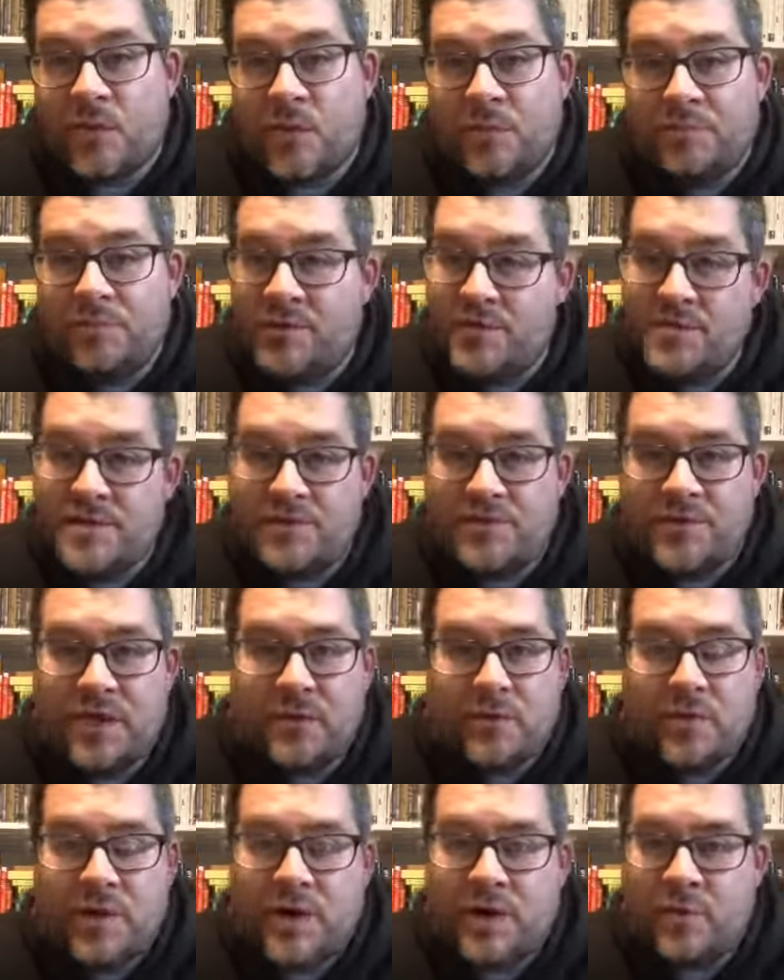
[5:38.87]
What books have they
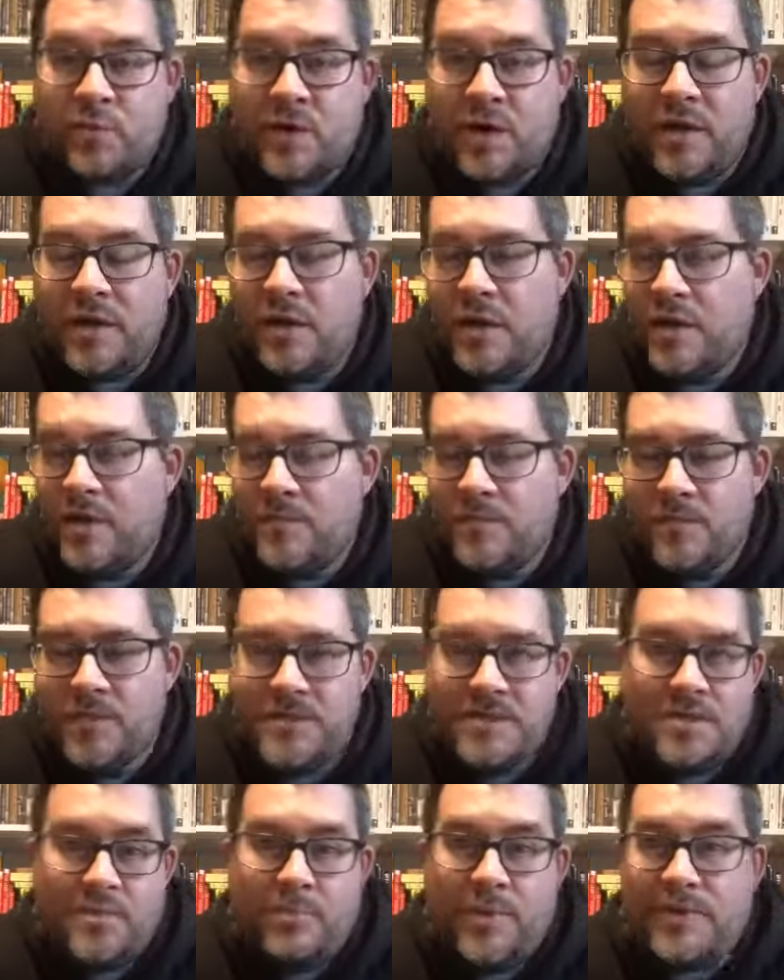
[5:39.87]
read? What
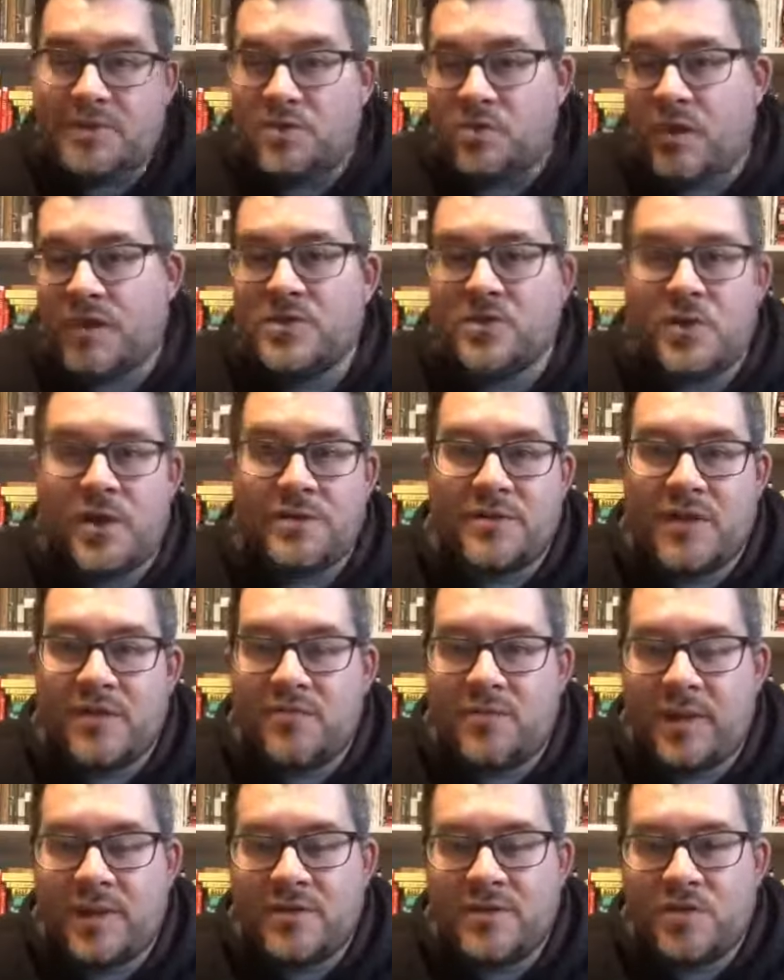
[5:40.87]
is the best restaurant they've
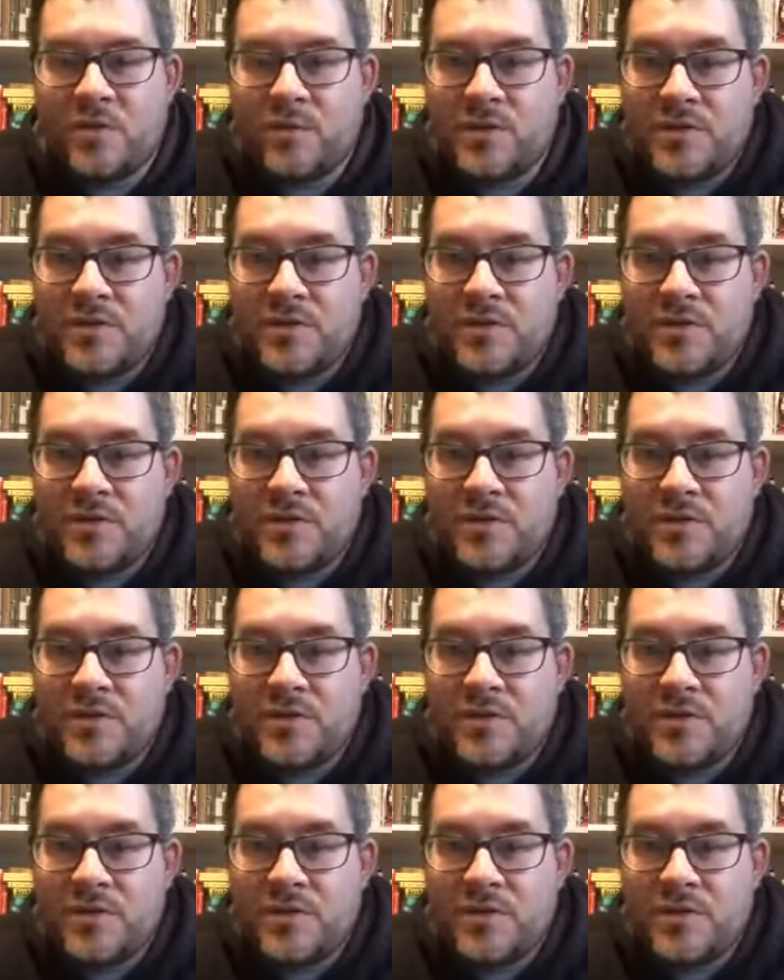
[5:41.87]
been to?